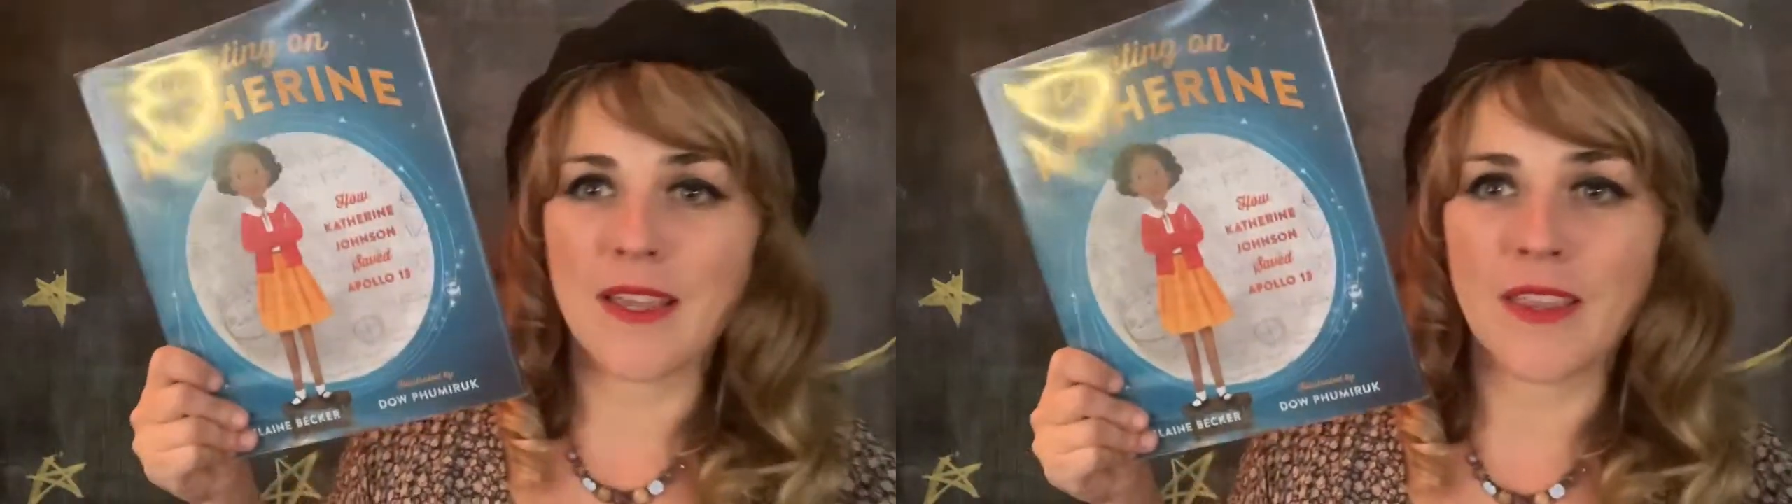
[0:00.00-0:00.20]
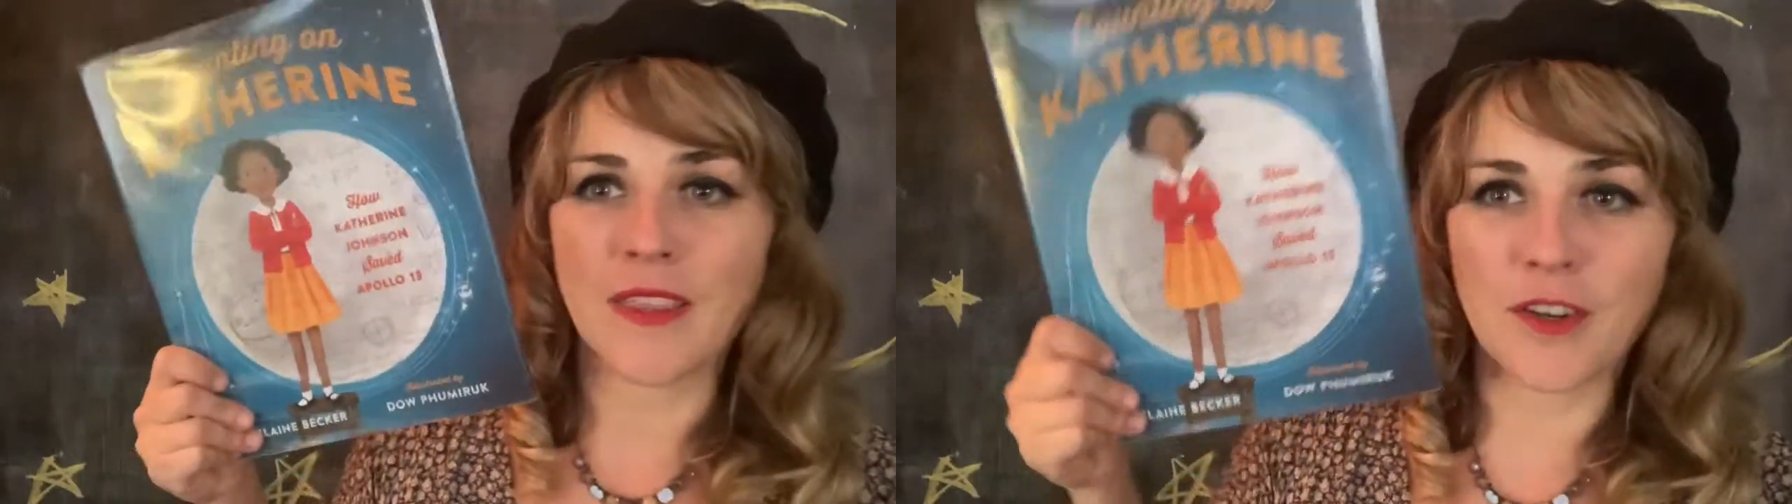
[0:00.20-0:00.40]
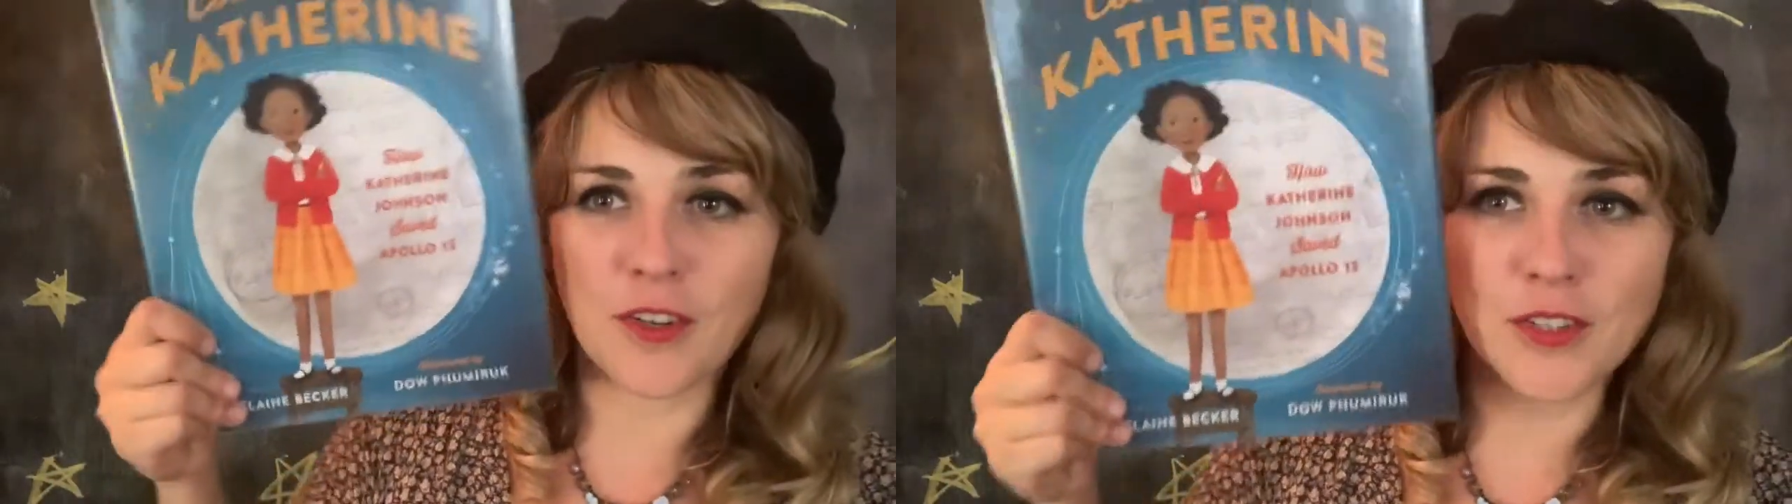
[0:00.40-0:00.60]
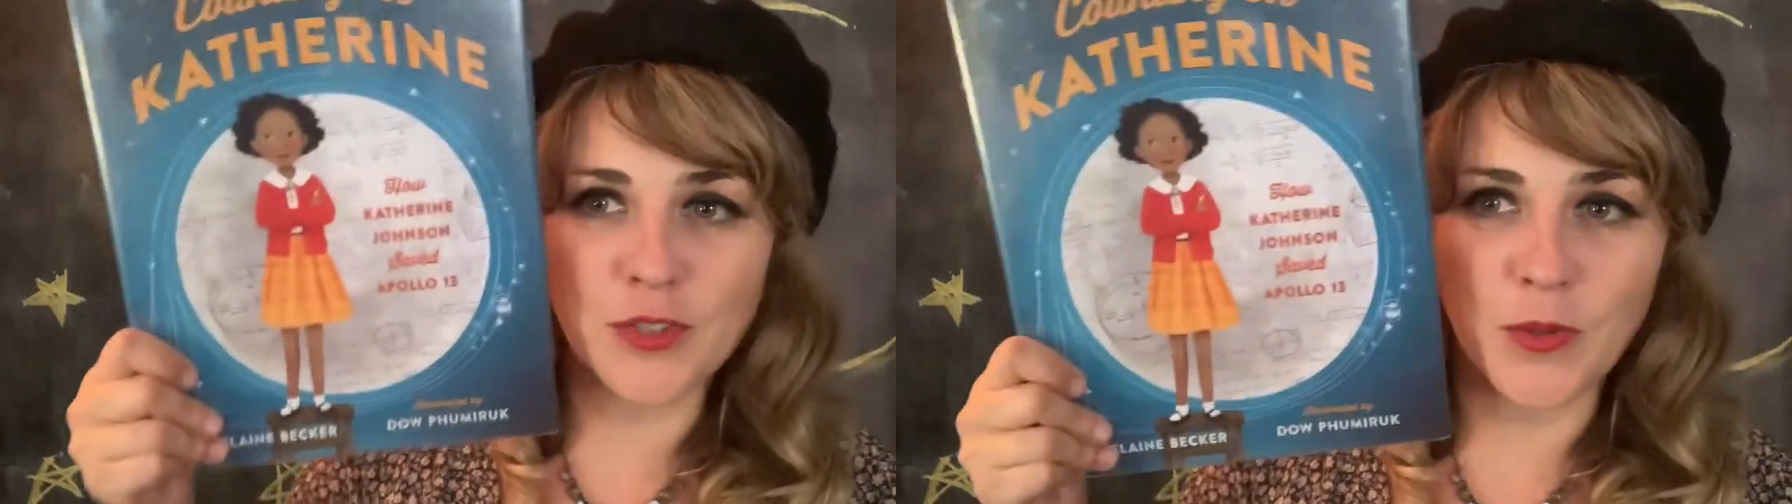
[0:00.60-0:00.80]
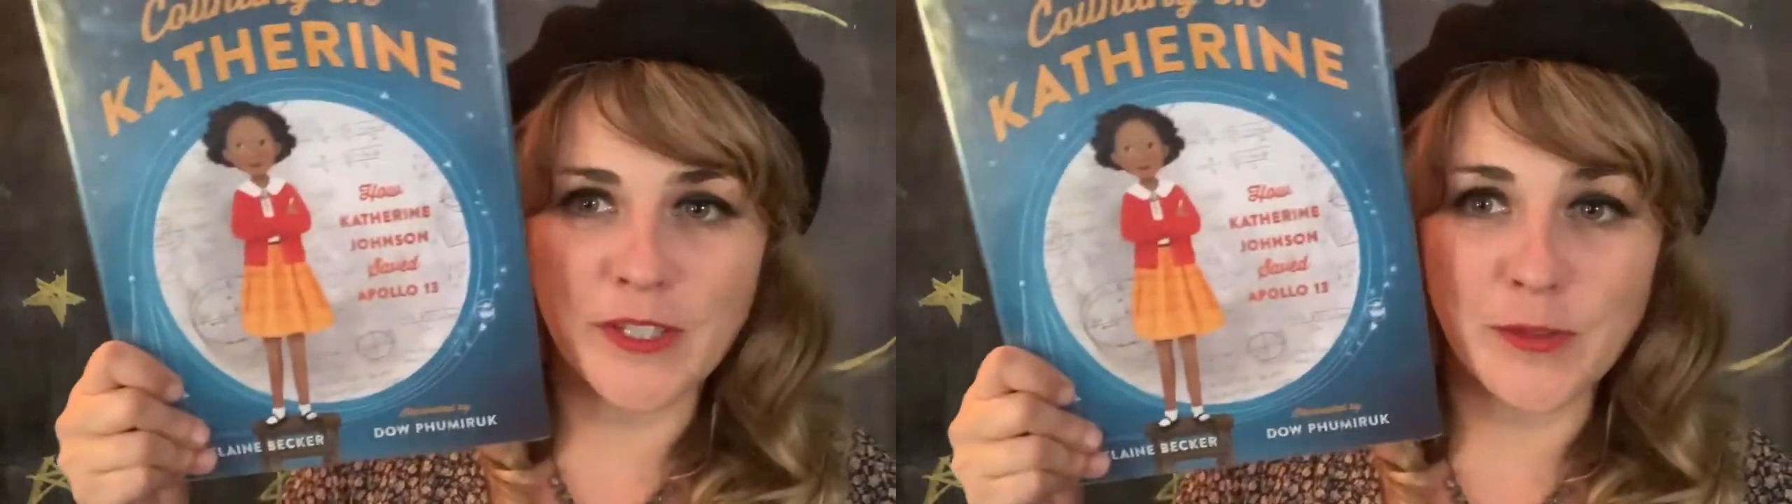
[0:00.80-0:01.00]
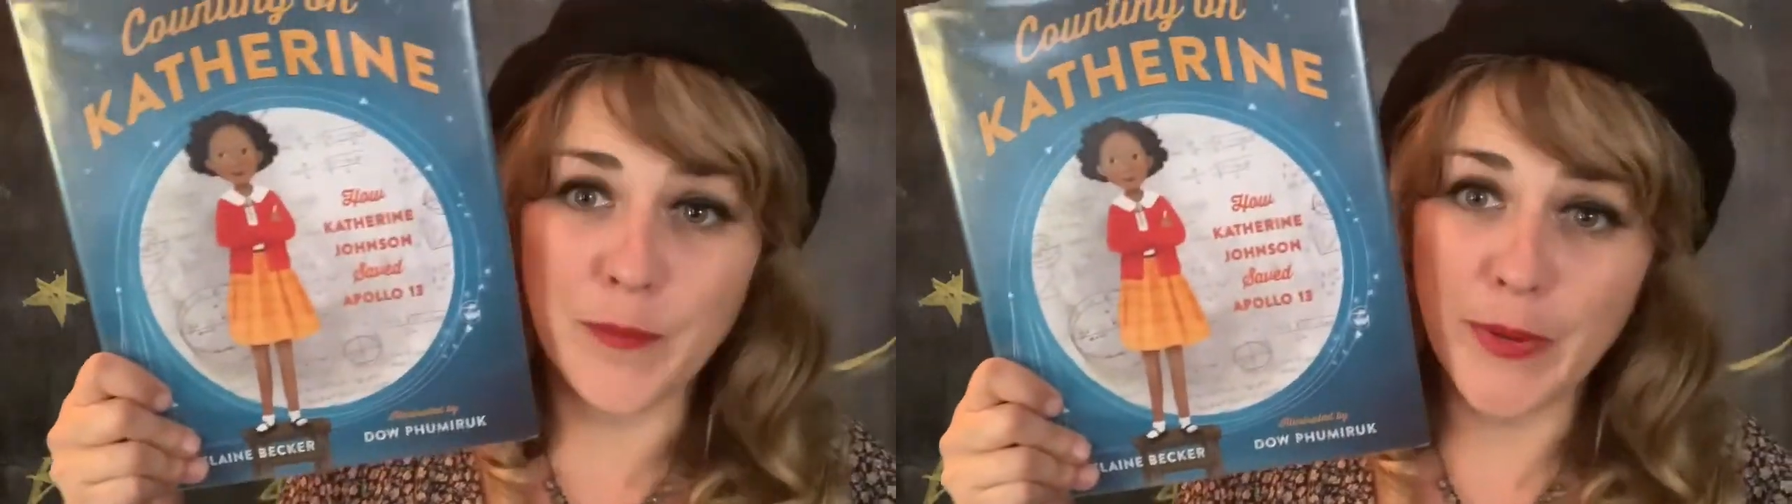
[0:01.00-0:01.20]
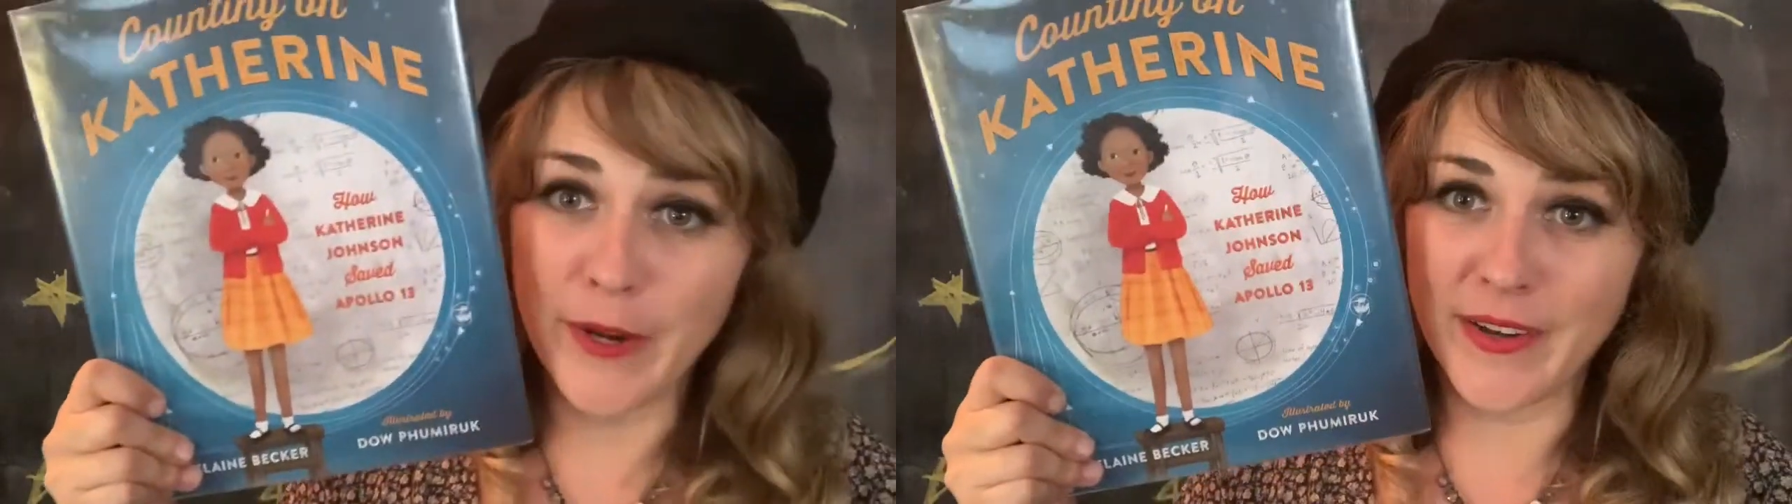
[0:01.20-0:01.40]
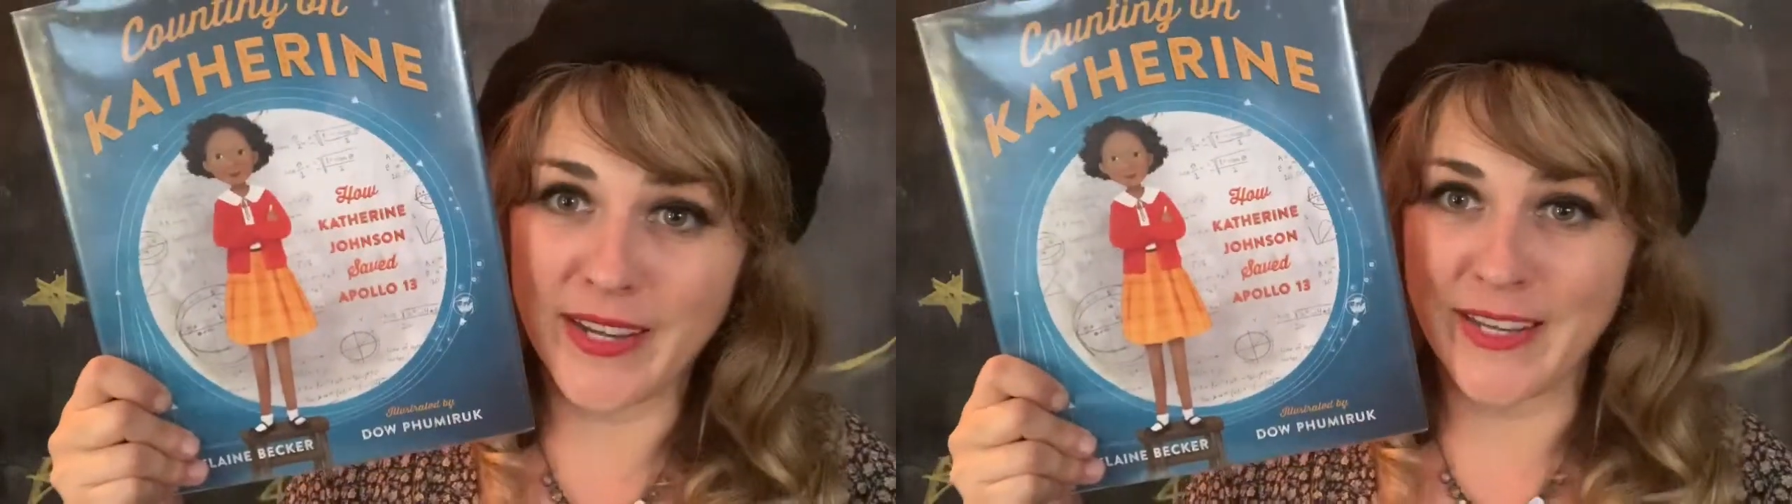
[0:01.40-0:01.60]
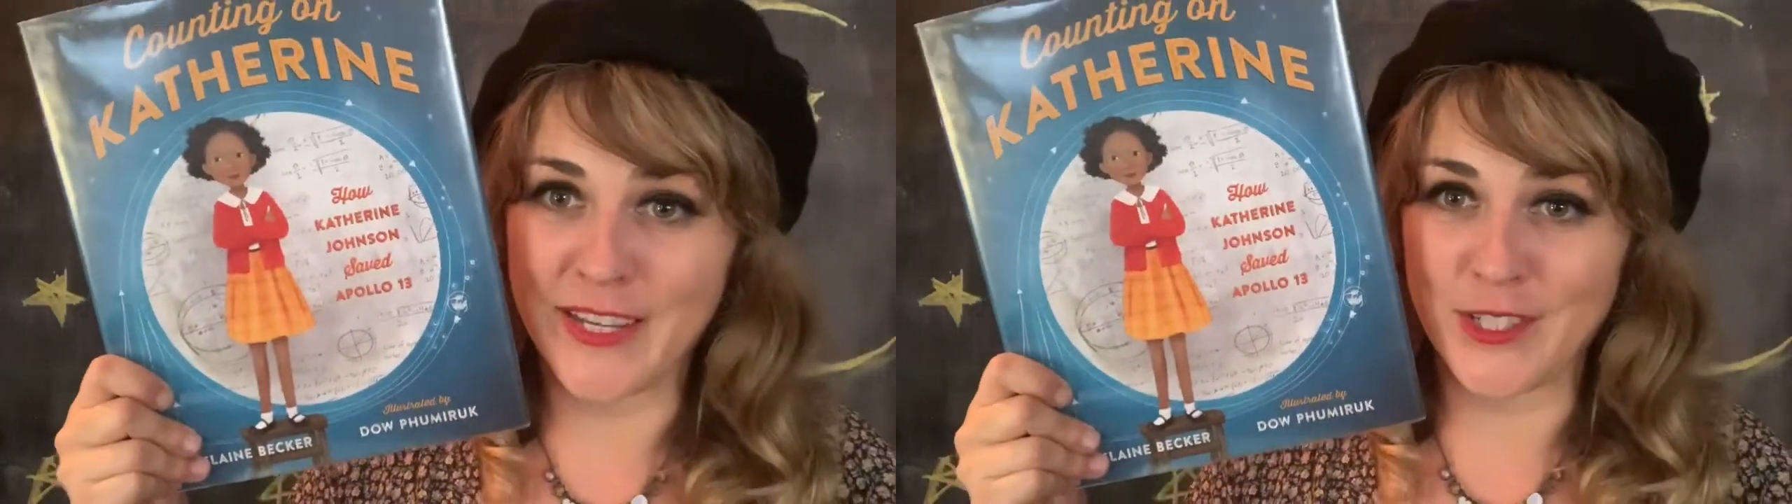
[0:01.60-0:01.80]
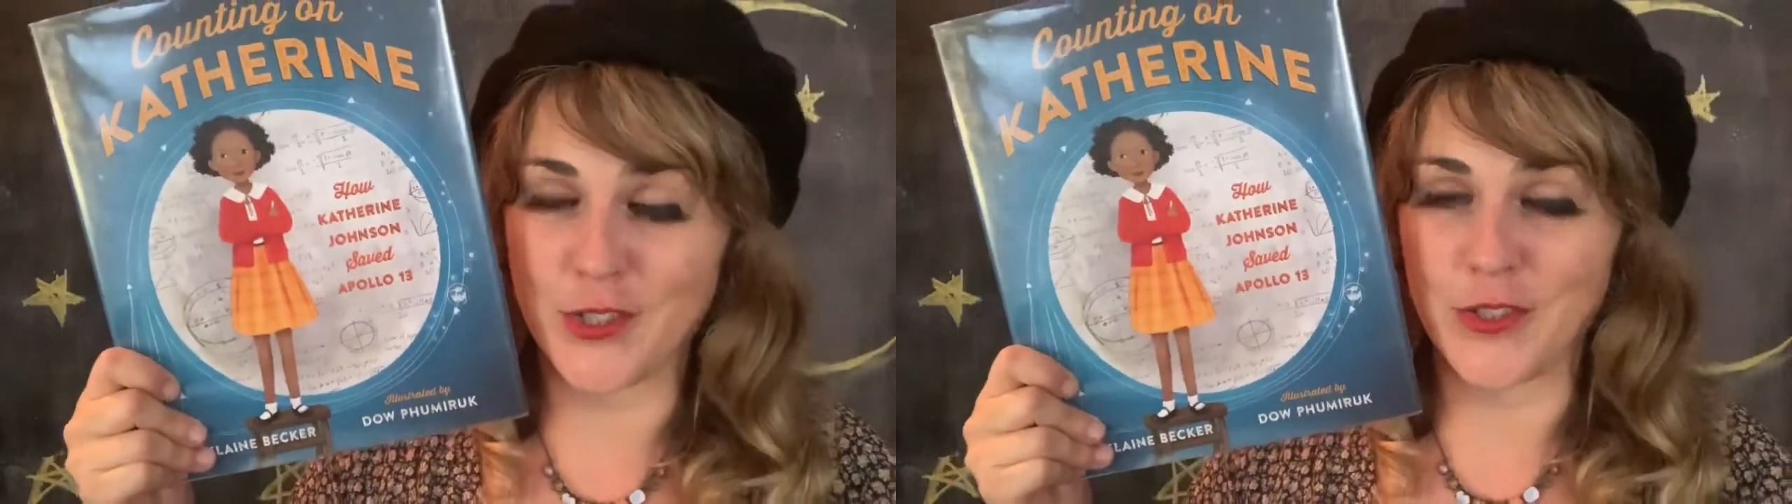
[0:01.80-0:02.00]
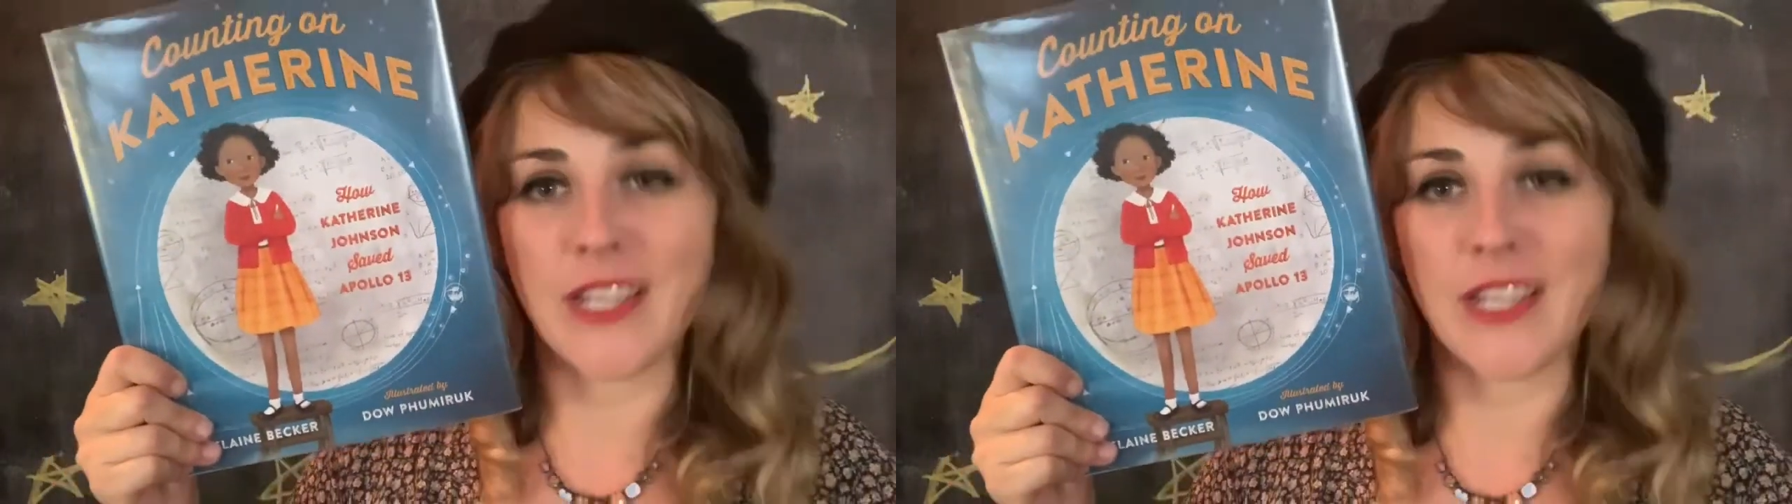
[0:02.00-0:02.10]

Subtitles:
the girls' stories are buried in history,